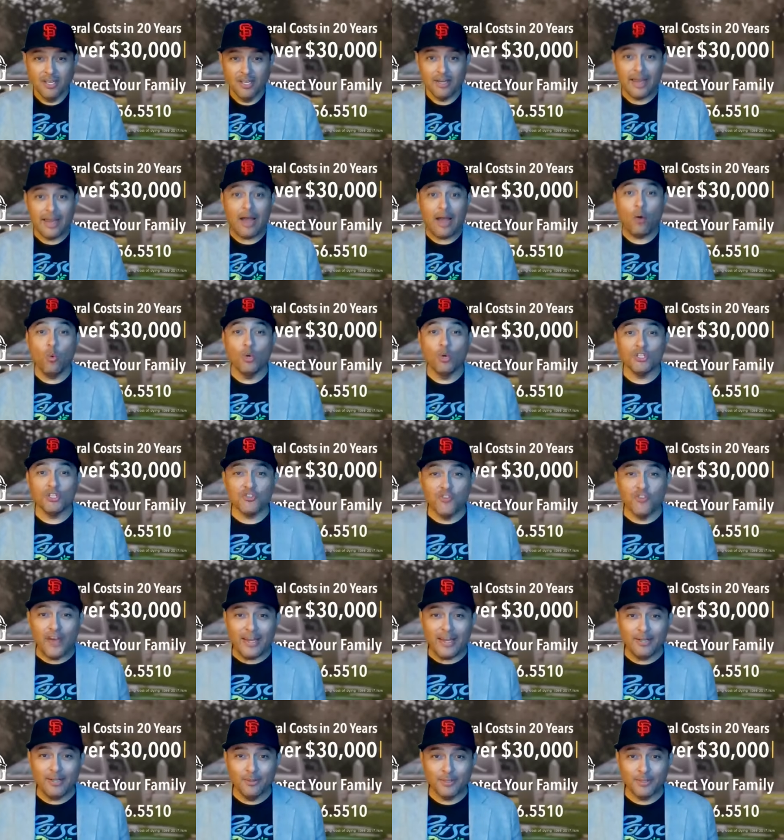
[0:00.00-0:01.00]
Now, what's
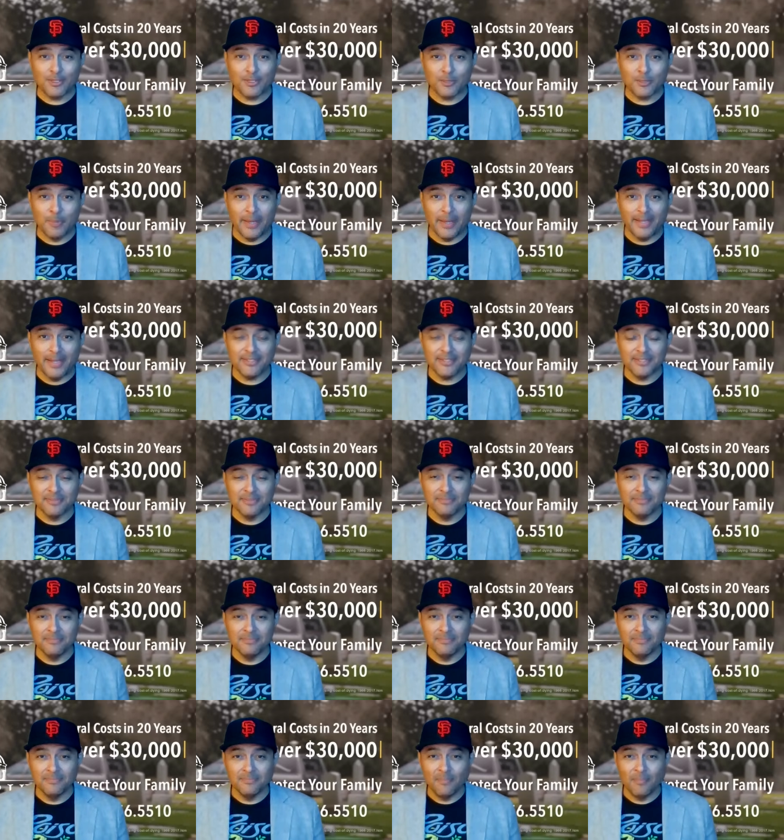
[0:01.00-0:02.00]
final expense?
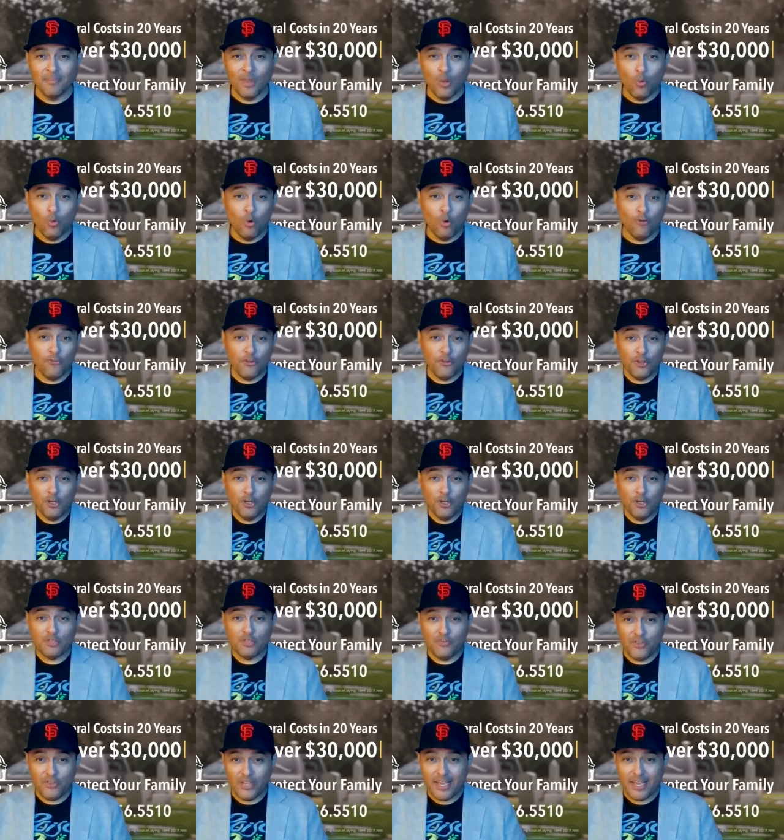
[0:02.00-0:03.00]
Well, for
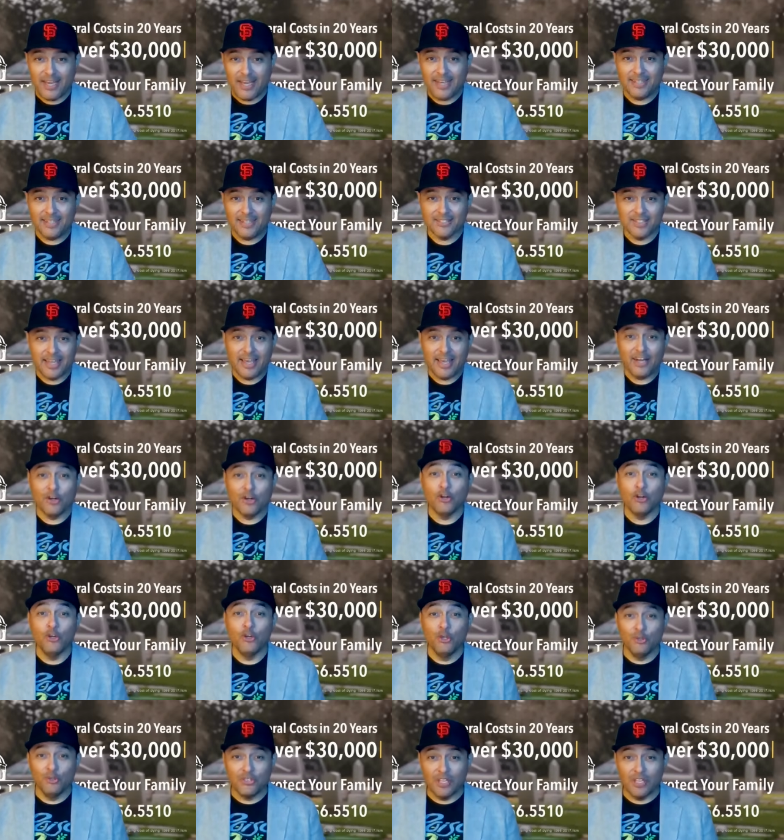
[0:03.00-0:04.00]
those of you guys that are
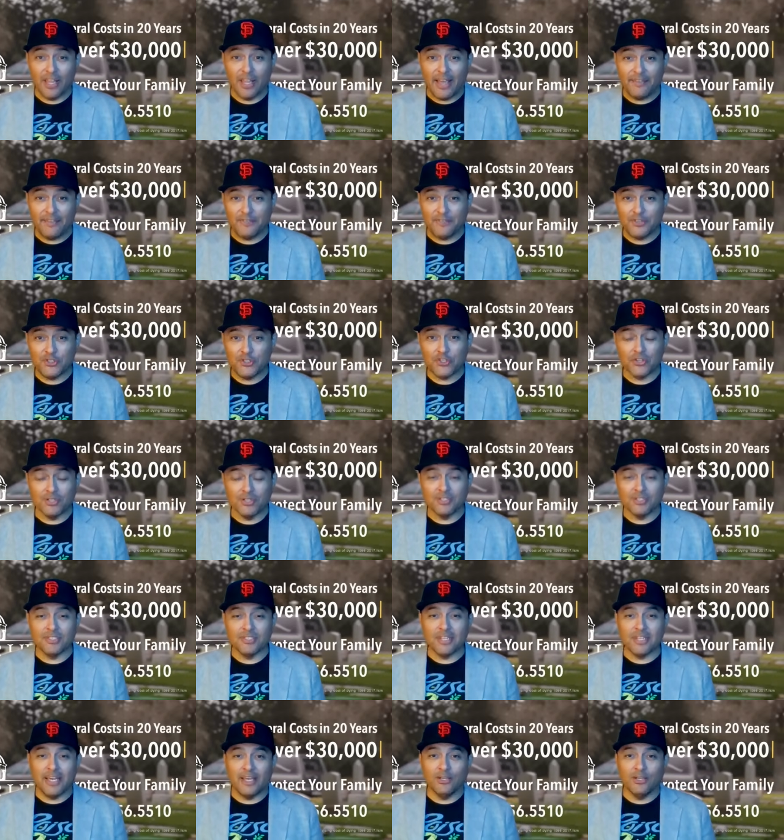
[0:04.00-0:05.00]
new to life
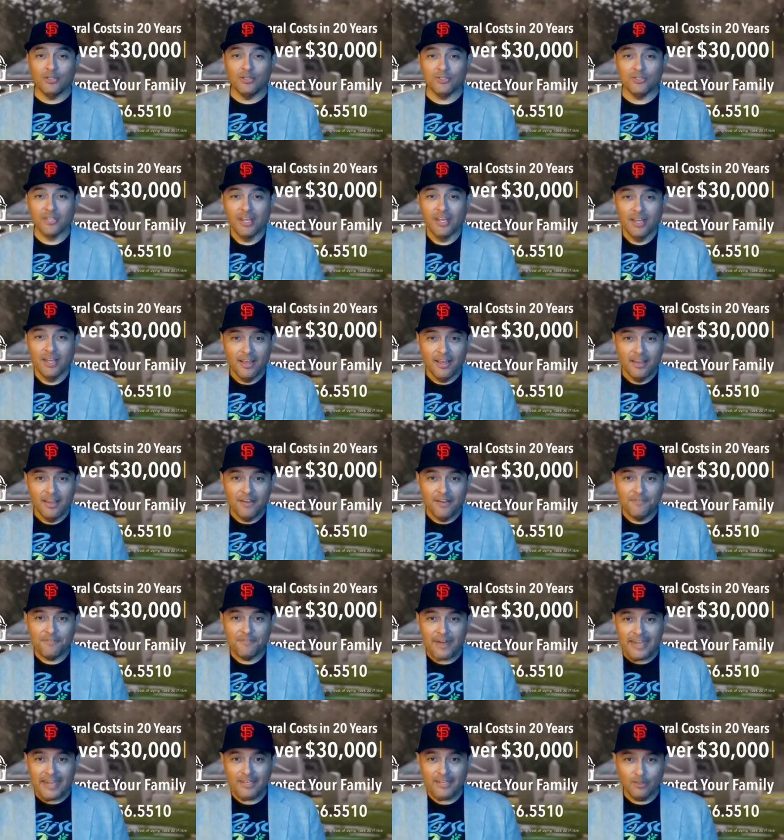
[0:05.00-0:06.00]
insurance sales,
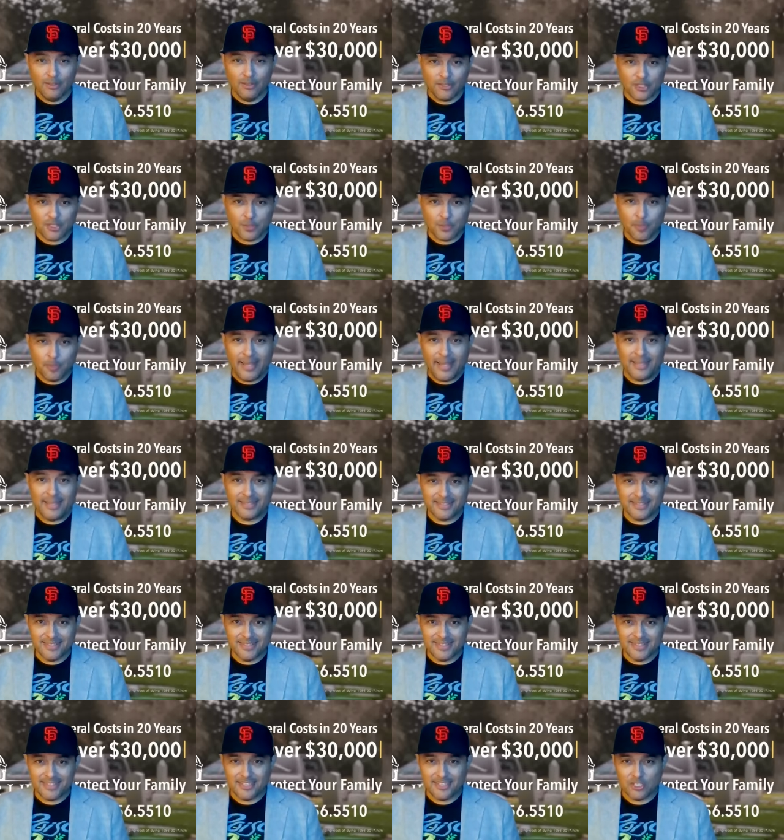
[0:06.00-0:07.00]
final expense
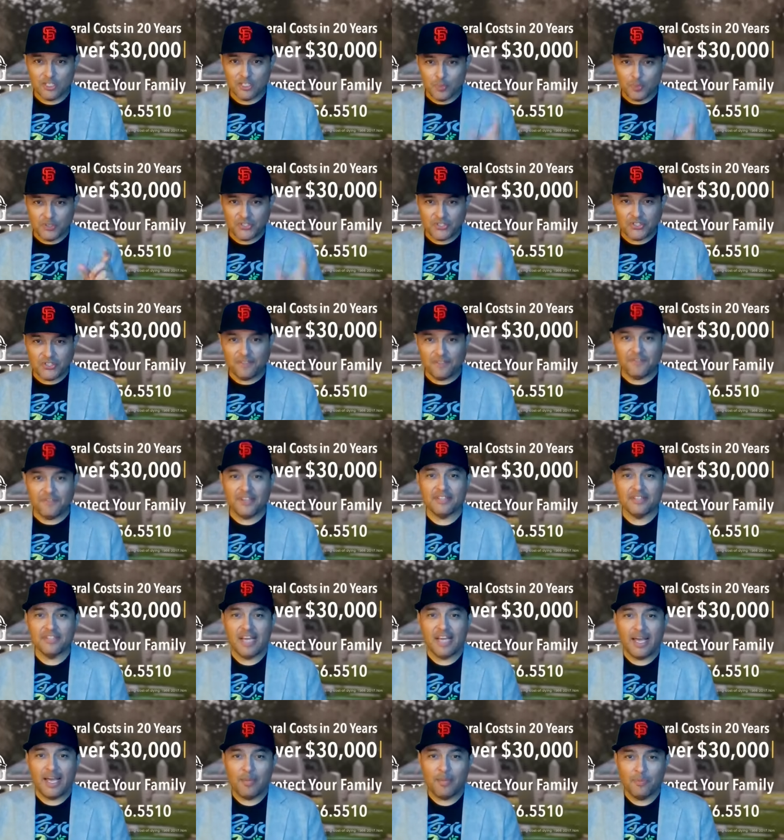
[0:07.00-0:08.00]
is a
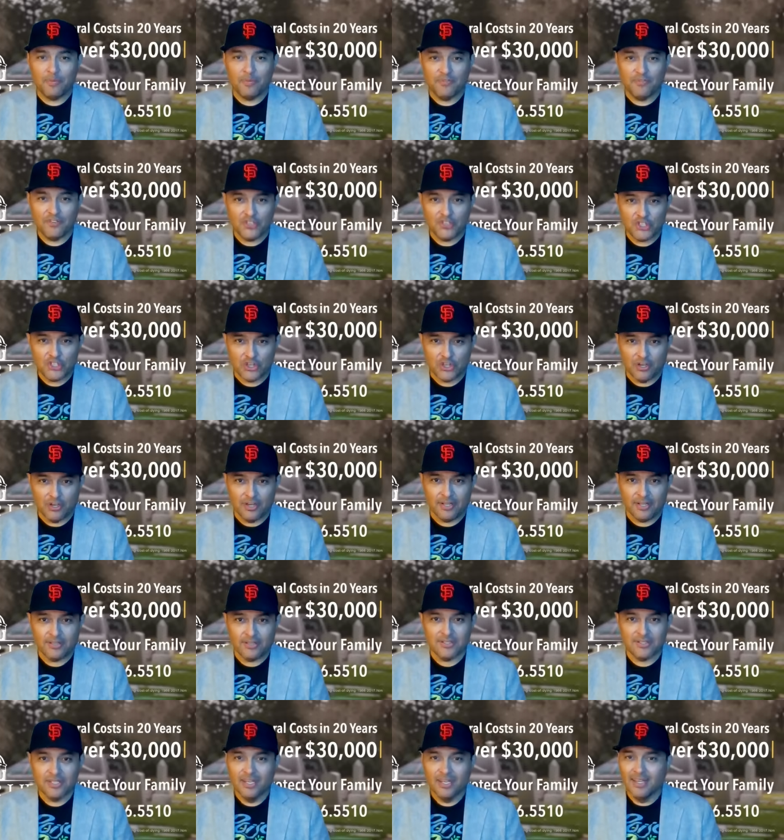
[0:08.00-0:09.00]
specific type of
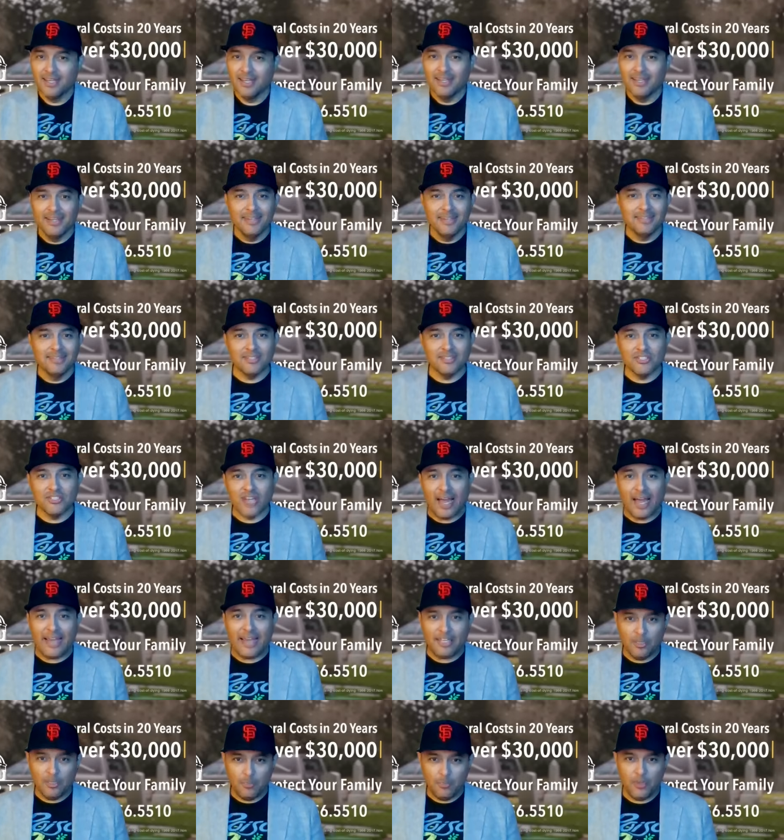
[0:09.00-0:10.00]
insurance
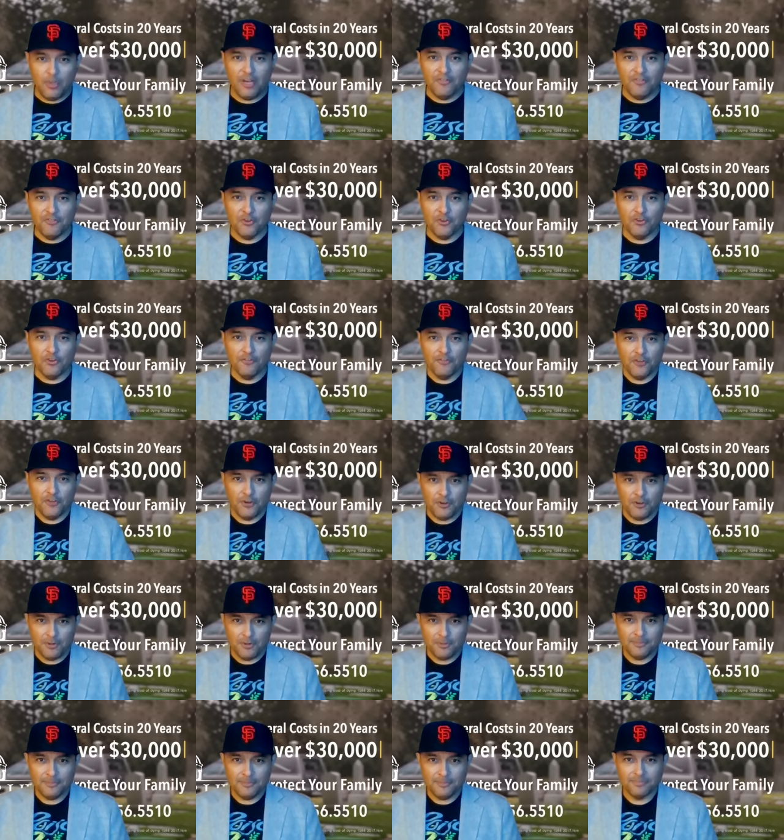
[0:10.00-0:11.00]
designed to pay for your
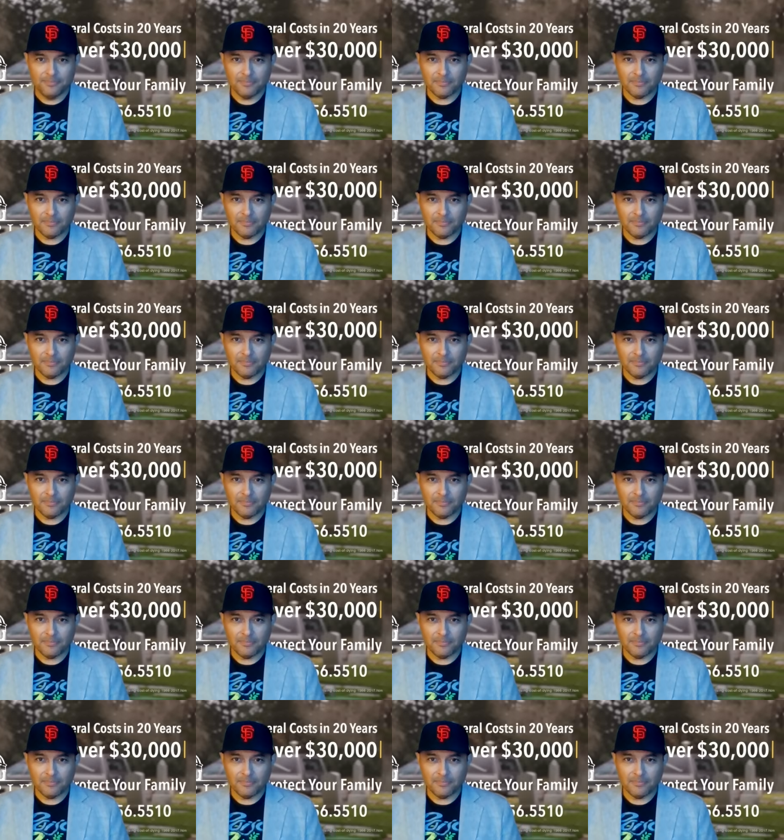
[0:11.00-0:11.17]
funeral.